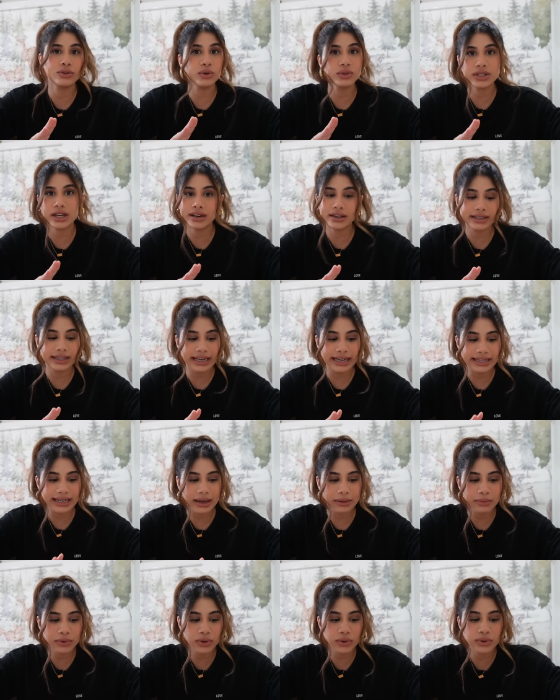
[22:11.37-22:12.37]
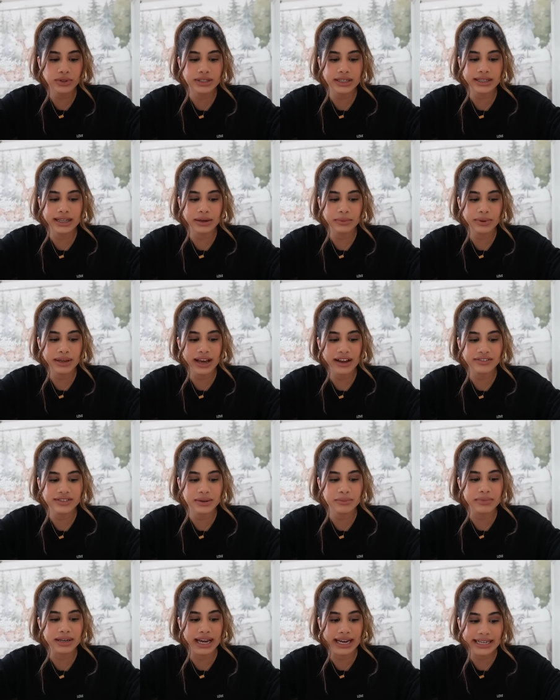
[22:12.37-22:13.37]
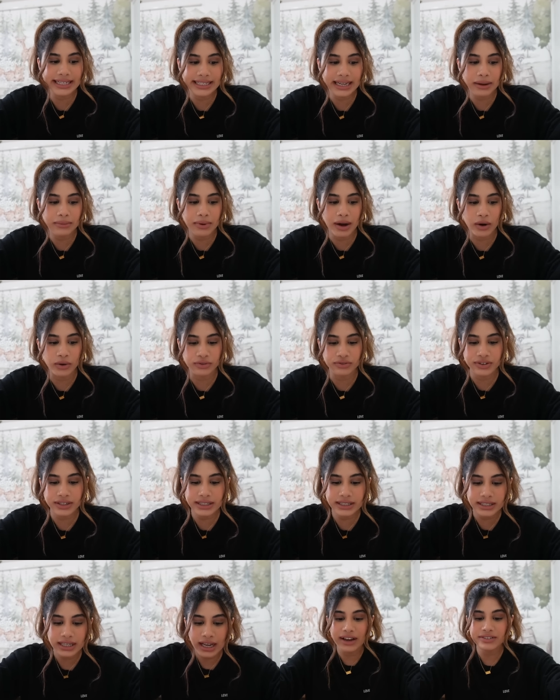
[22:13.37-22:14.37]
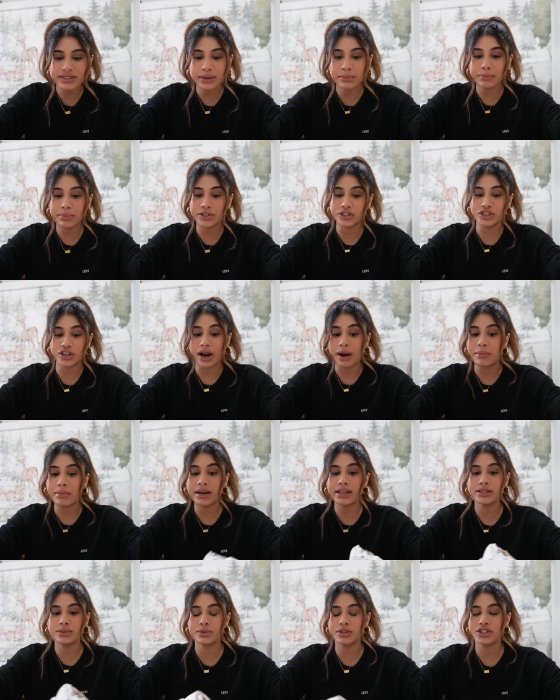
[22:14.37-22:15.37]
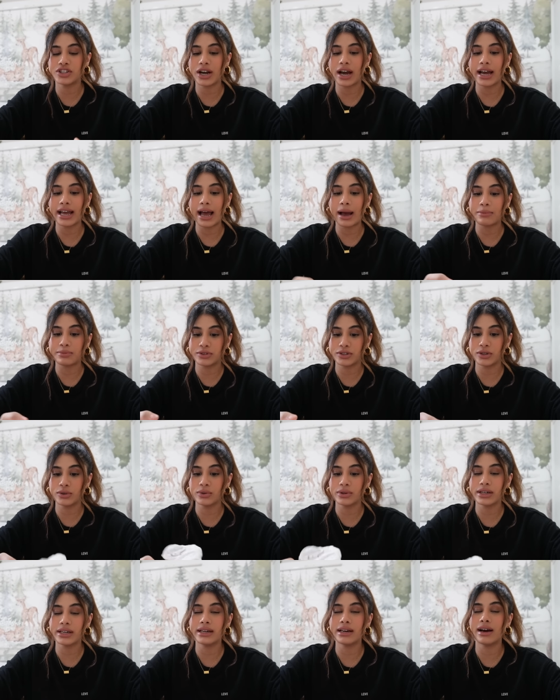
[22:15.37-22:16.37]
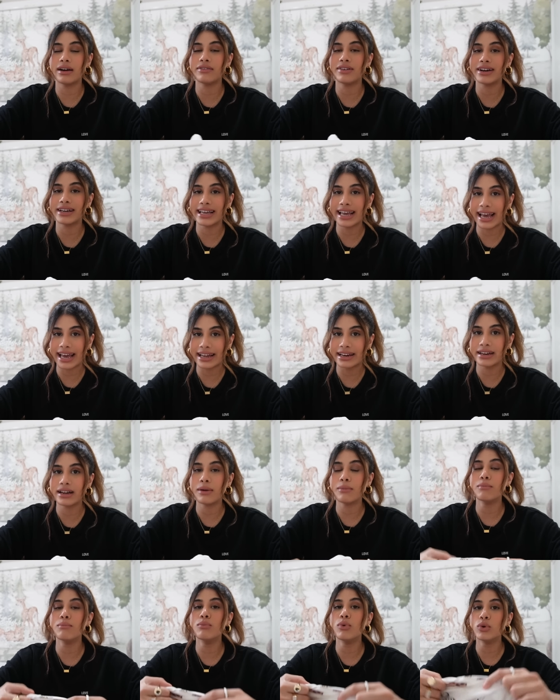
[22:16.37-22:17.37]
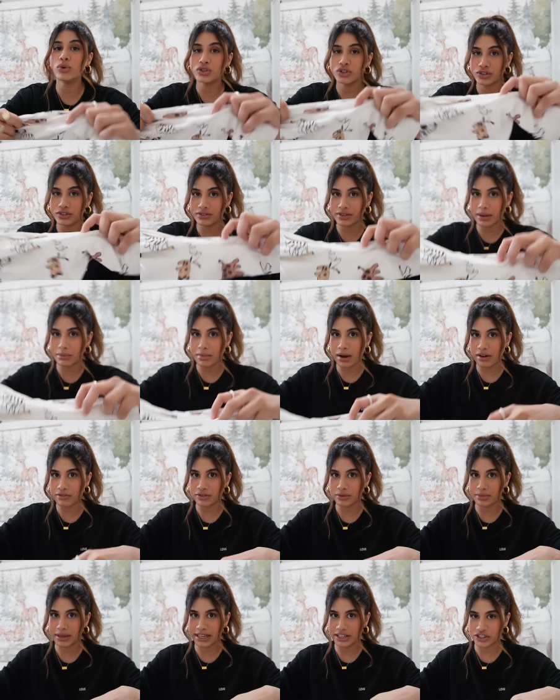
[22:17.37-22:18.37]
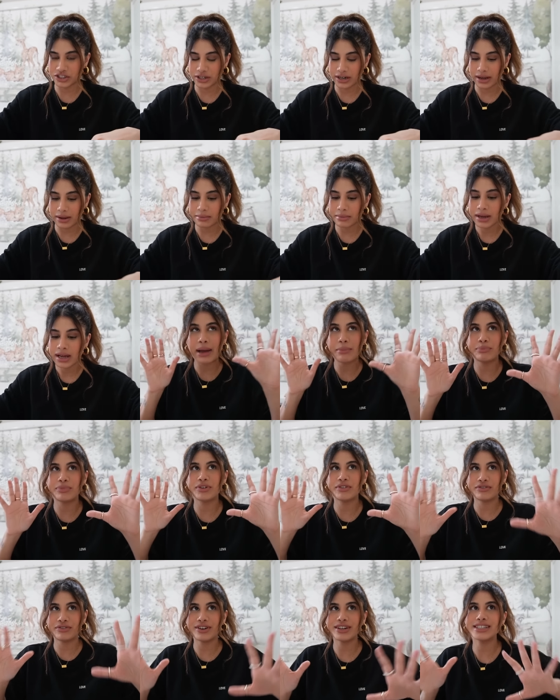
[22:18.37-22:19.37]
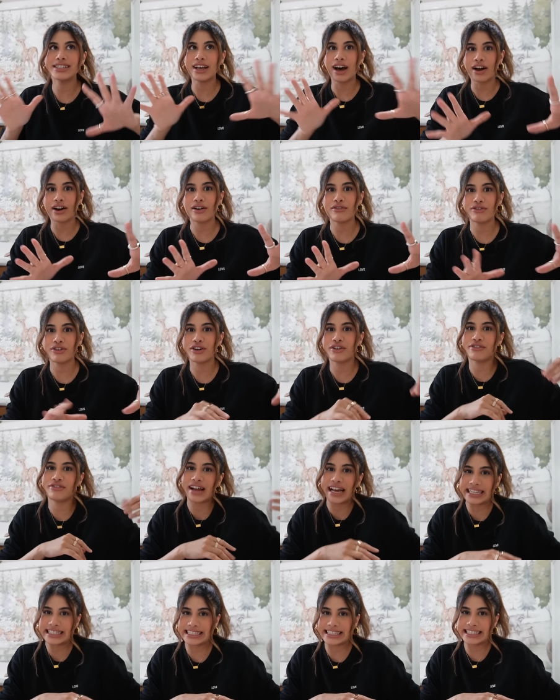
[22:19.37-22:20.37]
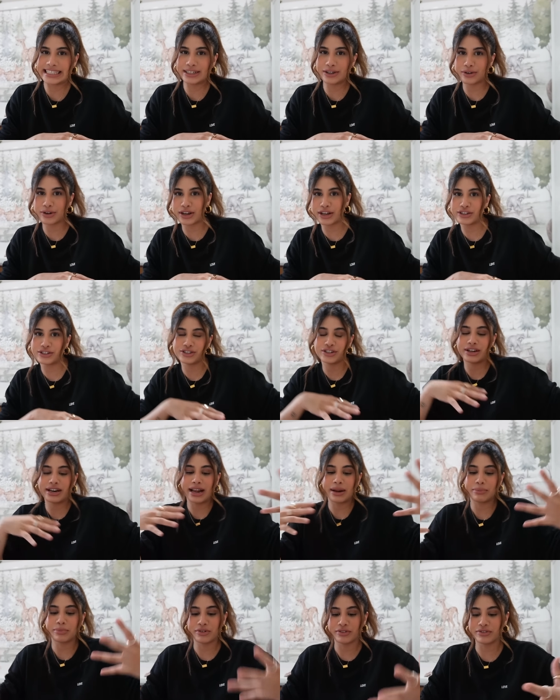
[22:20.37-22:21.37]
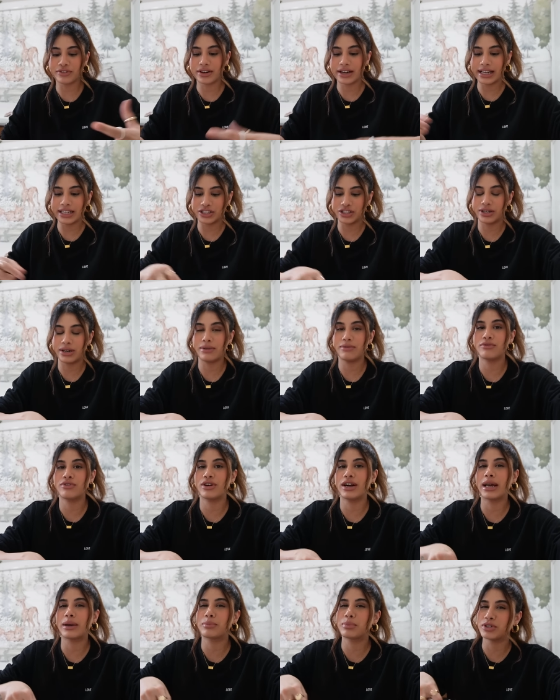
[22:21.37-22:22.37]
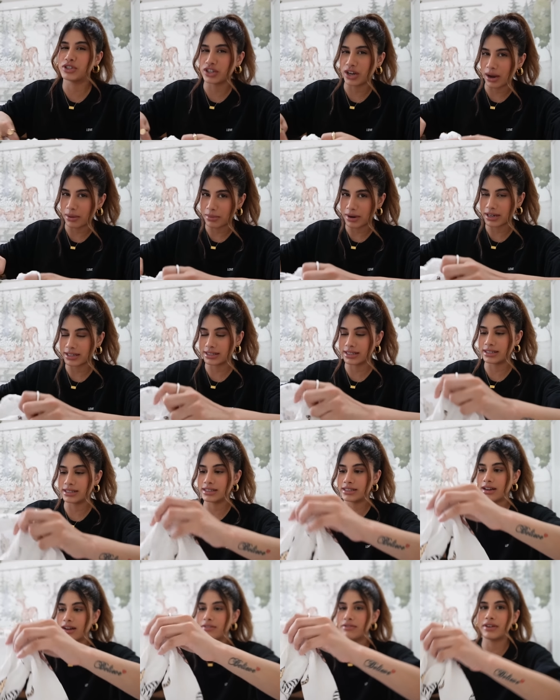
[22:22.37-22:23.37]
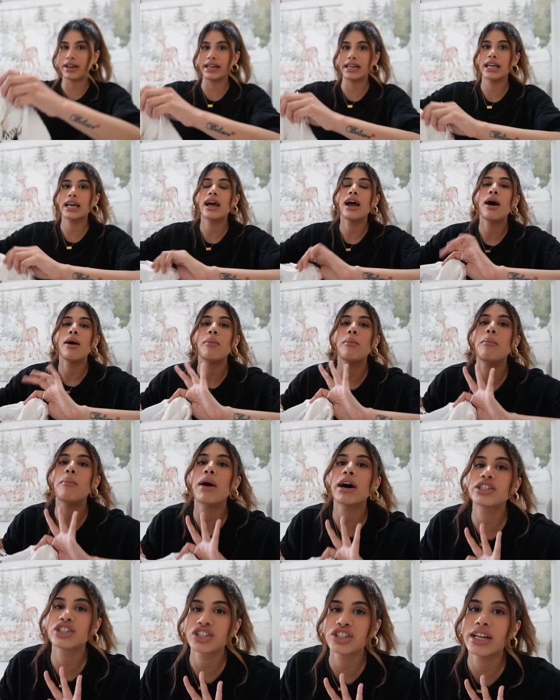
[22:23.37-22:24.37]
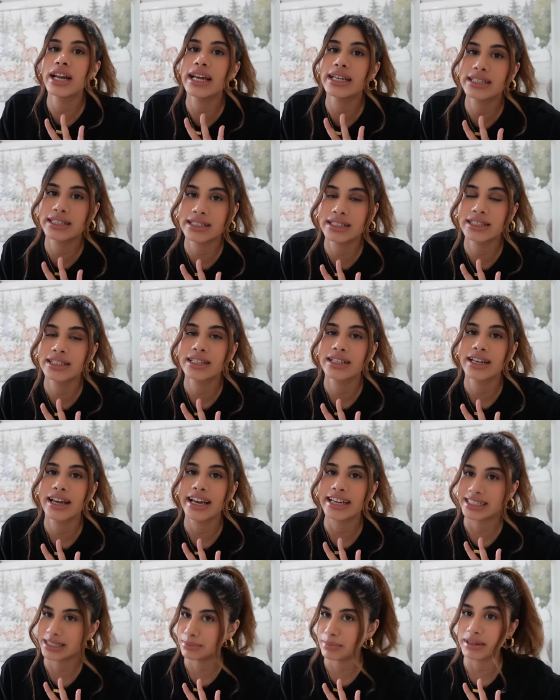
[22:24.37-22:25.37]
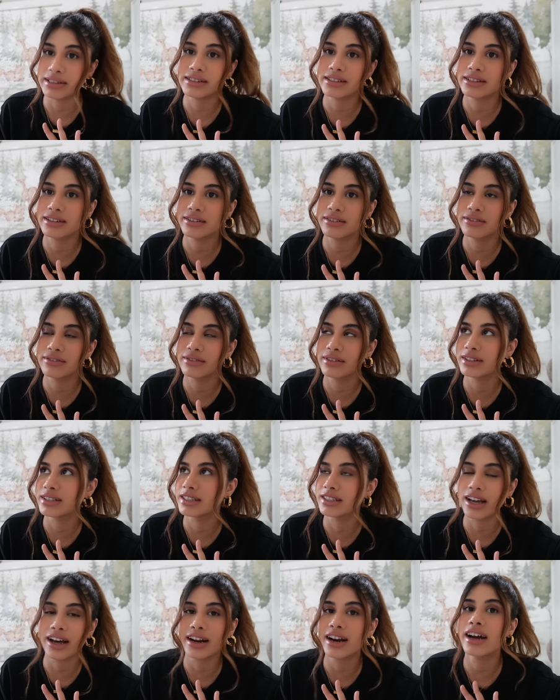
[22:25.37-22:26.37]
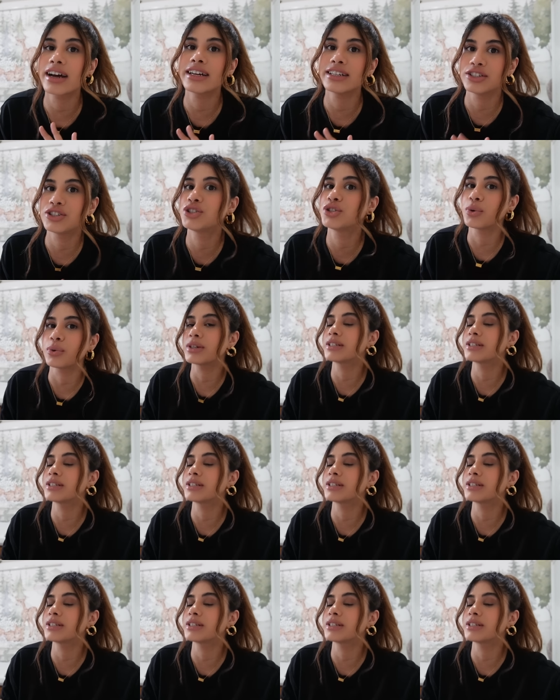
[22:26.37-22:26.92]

those are her daytime clothes and then we have some nighttime outfits we have some pajamas which i absolutely love again most of them are from h&m i prefer zara for a fancy occasion i prefer h&m for like pajamas and stuff and much less expensive zara is so